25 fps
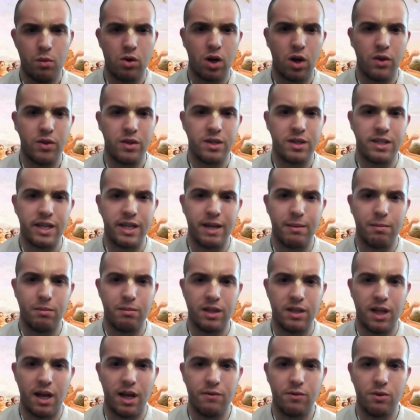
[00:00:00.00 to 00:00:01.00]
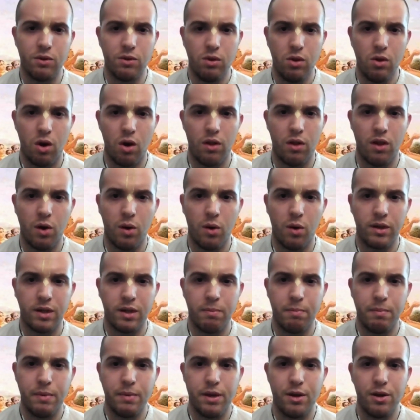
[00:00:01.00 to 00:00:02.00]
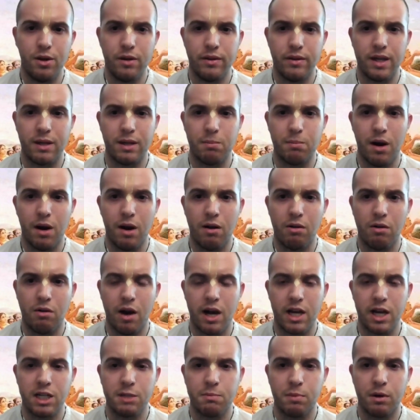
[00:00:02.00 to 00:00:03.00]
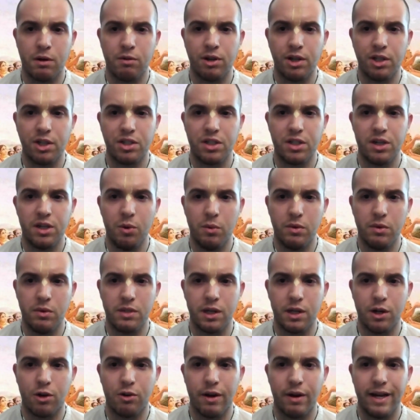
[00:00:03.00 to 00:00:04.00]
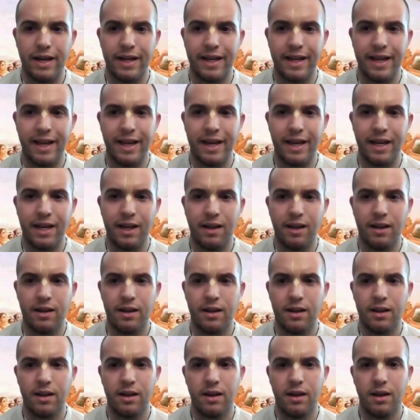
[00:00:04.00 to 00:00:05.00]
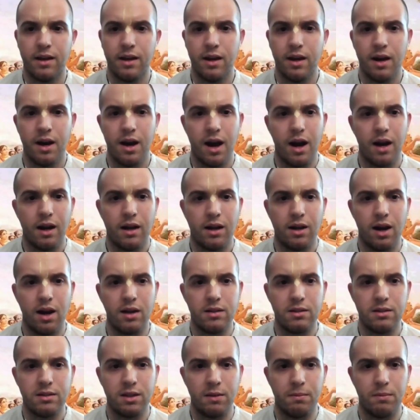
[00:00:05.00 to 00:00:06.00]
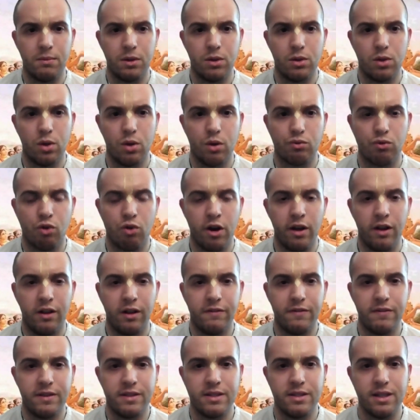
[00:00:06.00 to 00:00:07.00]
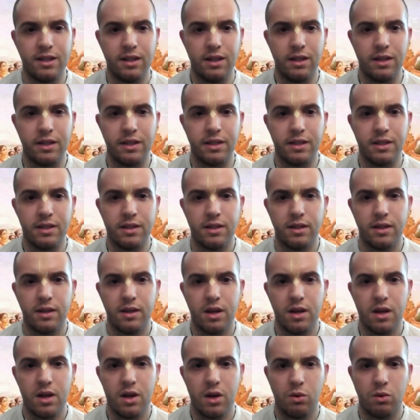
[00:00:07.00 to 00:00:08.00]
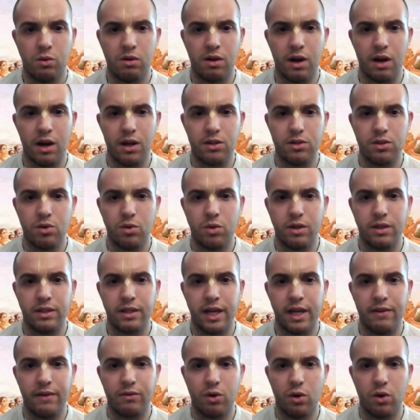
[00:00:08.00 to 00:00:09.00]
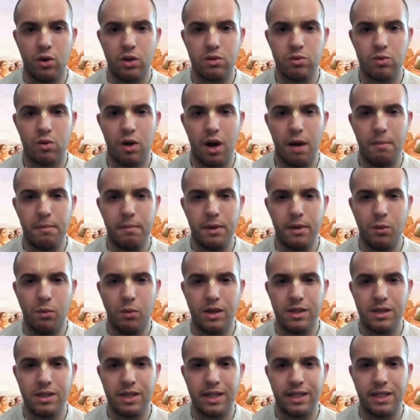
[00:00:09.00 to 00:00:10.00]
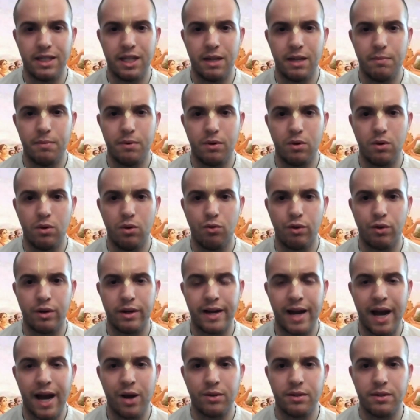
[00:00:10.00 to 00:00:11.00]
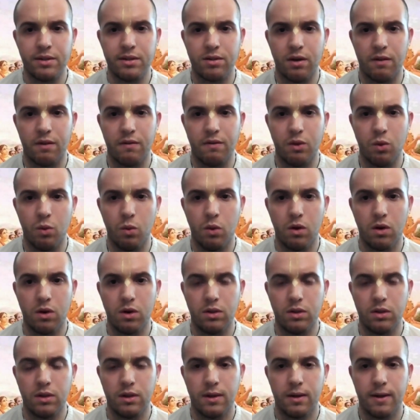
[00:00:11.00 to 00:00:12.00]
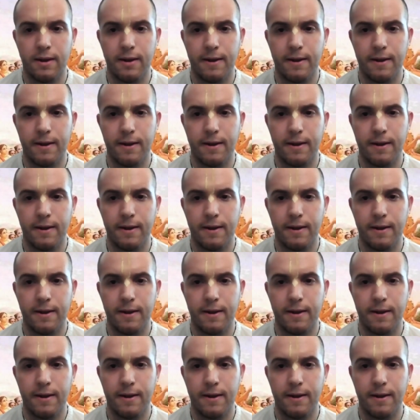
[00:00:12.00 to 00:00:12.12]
were on the same level, although it appeared that Maharaj Parikshit was a great king, accustomed to royal facilities, whereas Shukadev Goswami was a typical renouncer of the world.